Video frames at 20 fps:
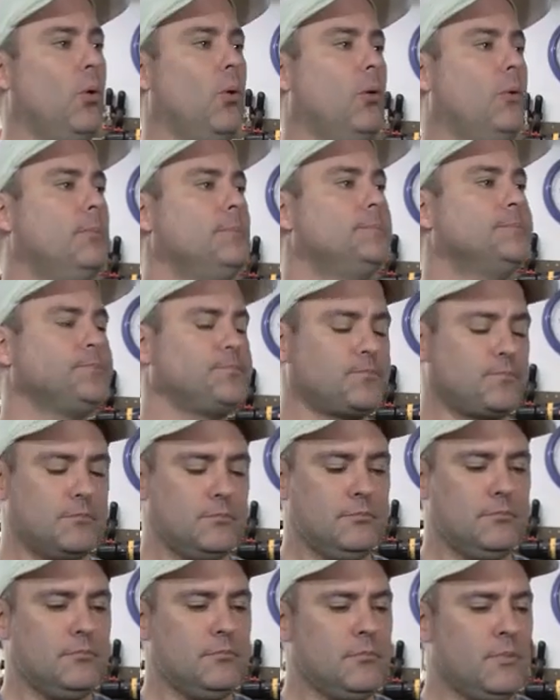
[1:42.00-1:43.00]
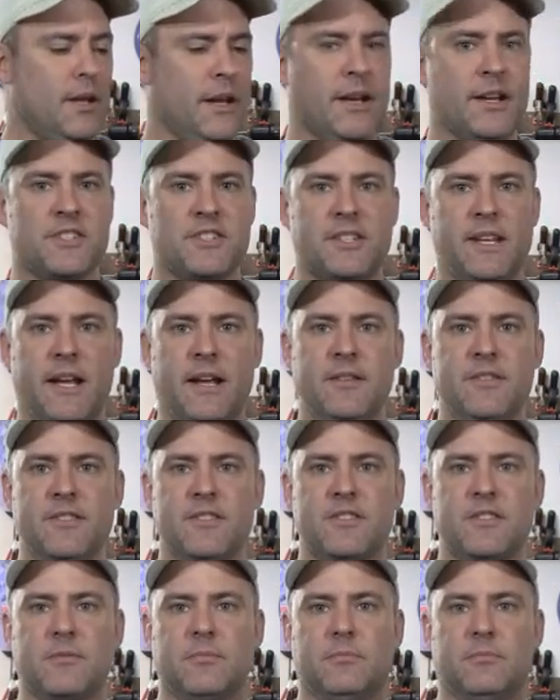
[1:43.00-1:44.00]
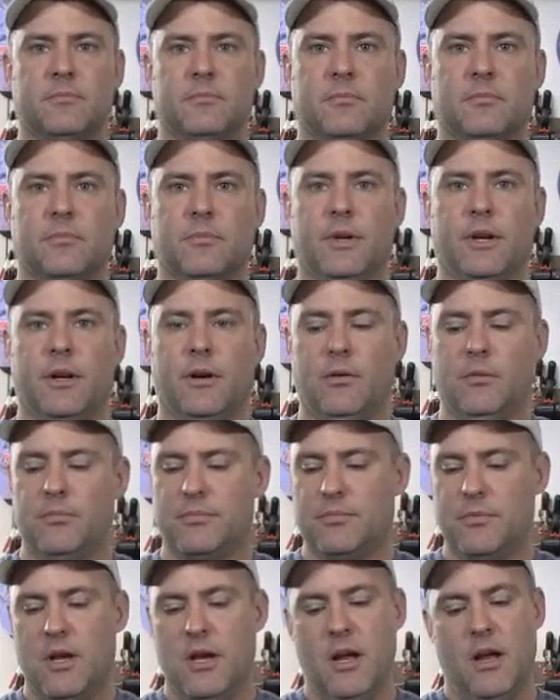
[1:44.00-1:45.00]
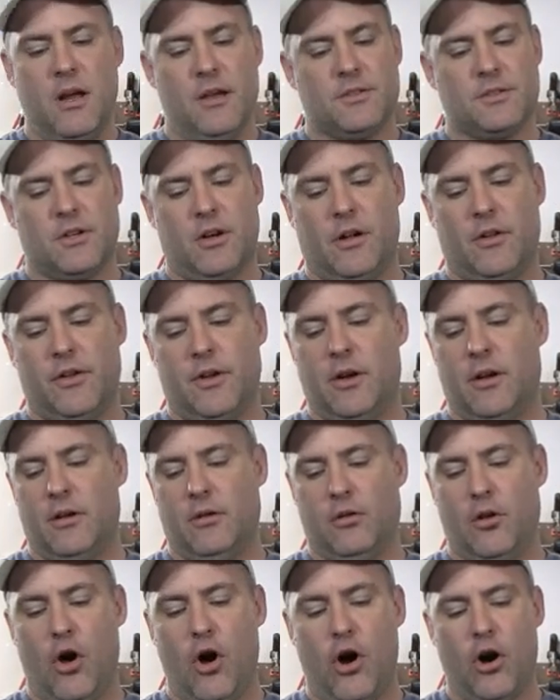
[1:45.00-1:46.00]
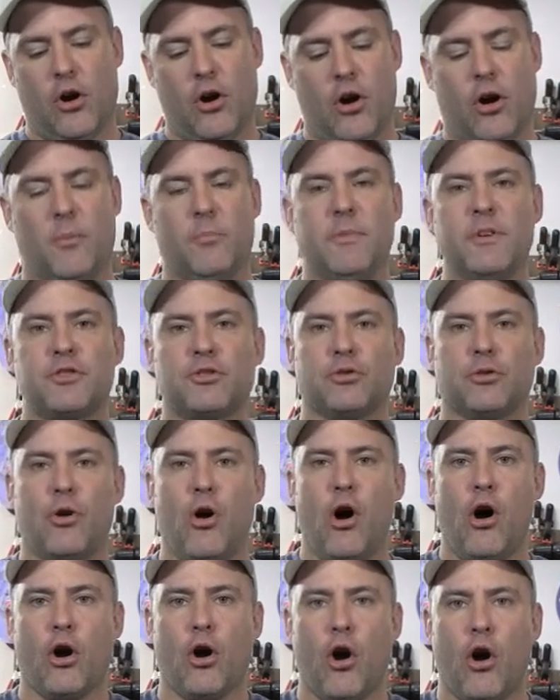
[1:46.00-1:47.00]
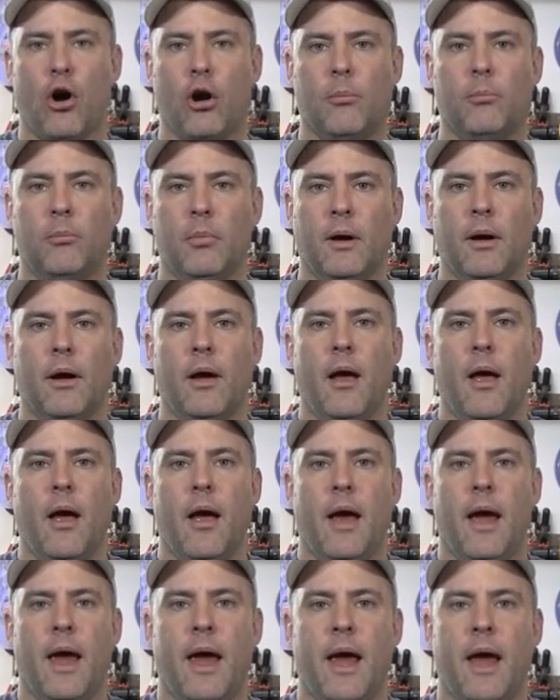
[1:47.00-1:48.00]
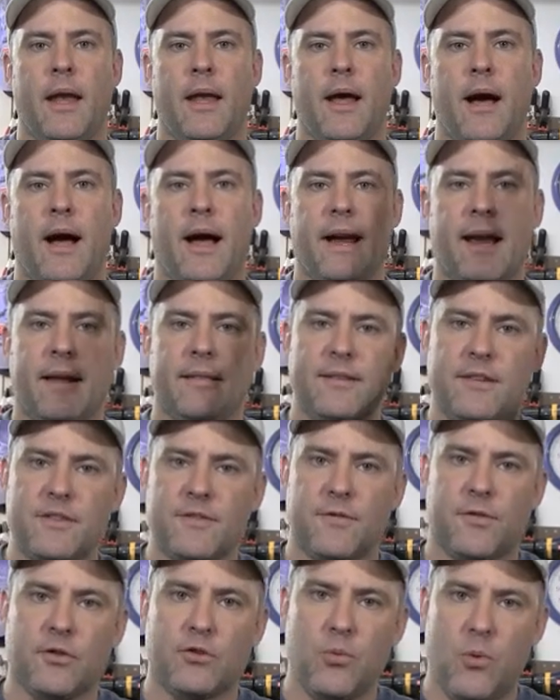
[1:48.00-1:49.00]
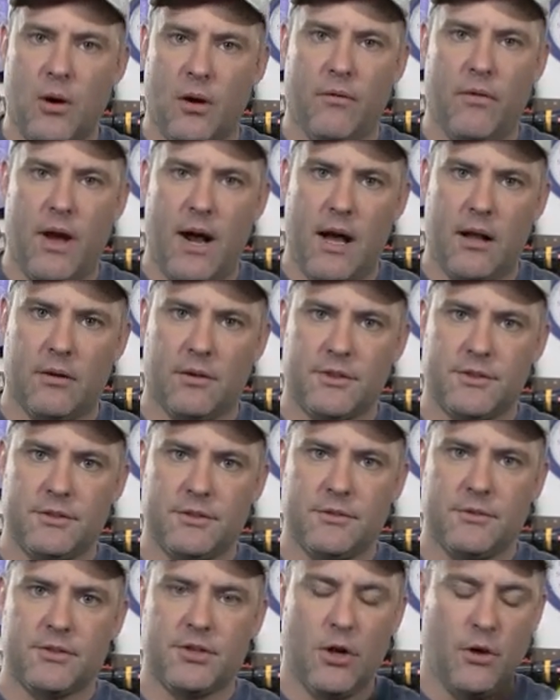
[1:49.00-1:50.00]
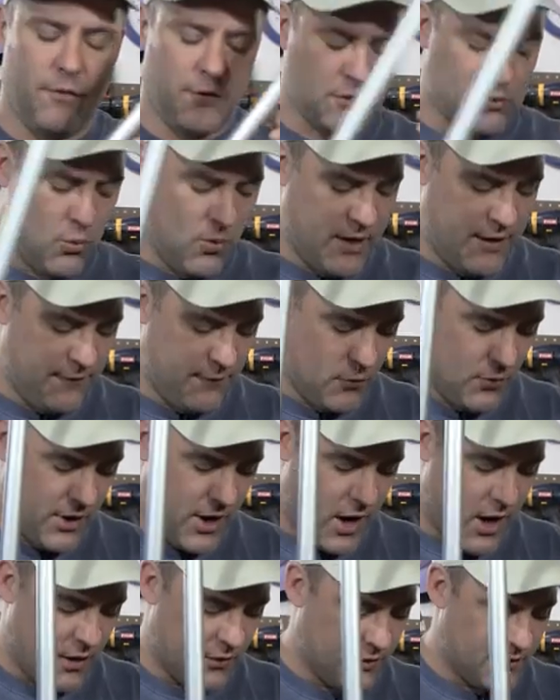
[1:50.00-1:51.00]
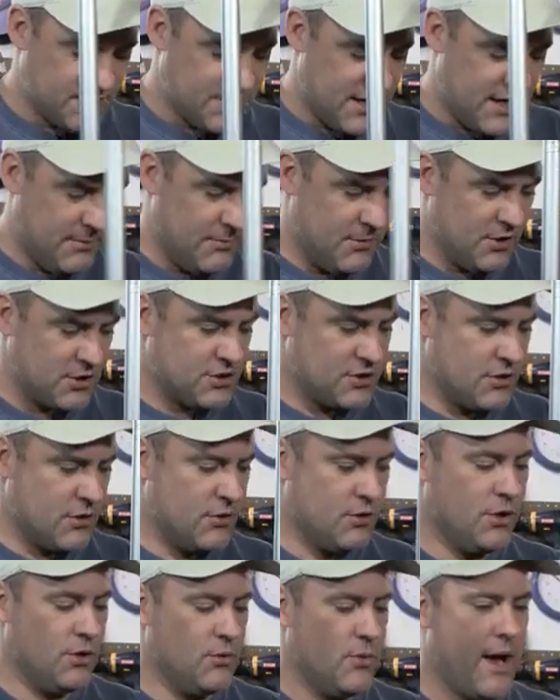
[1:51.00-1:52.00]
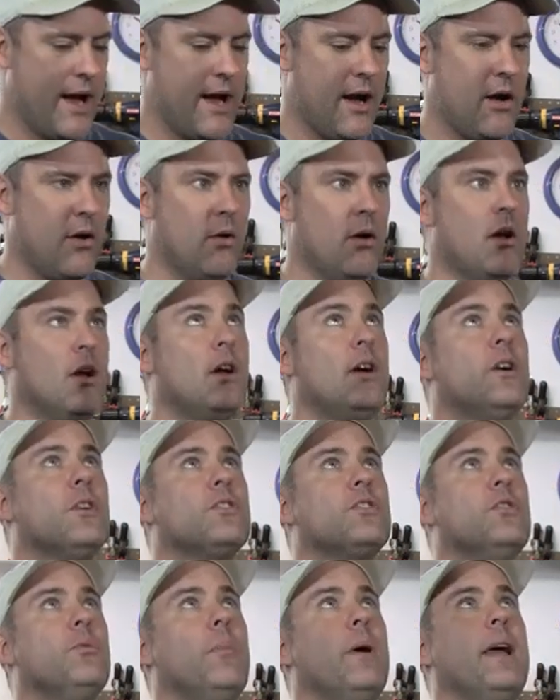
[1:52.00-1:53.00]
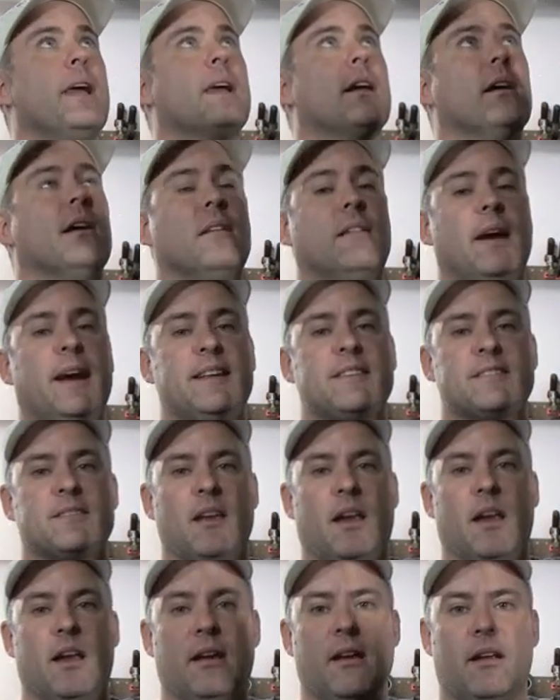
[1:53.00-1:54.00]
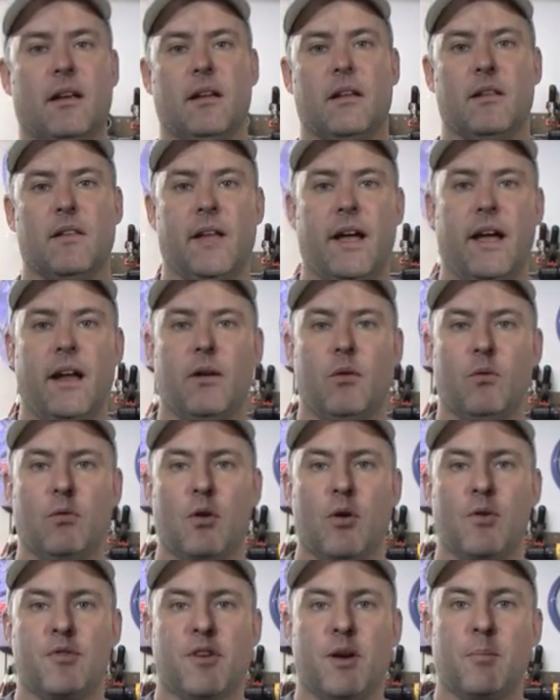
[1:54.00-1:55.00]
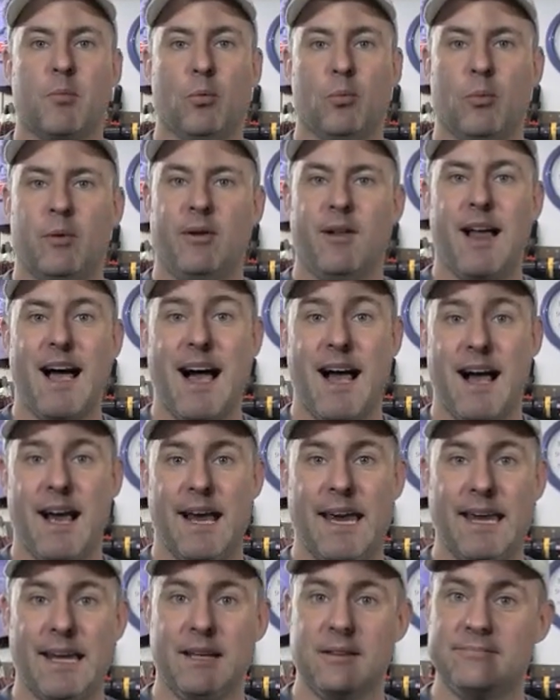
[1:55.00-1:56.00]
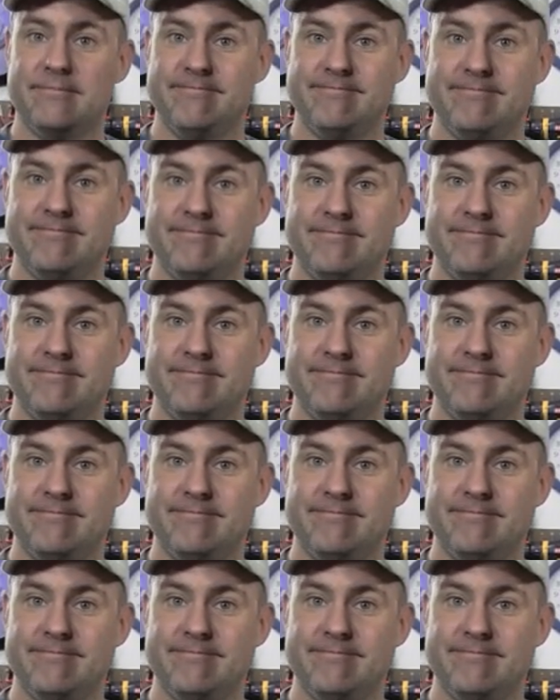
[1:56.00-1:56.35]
pole. It extends. It's called a long arm, Mr. Long Arm. And I got this for $12. So for $24, I'm going to show you how to make a light stand that goes up real high.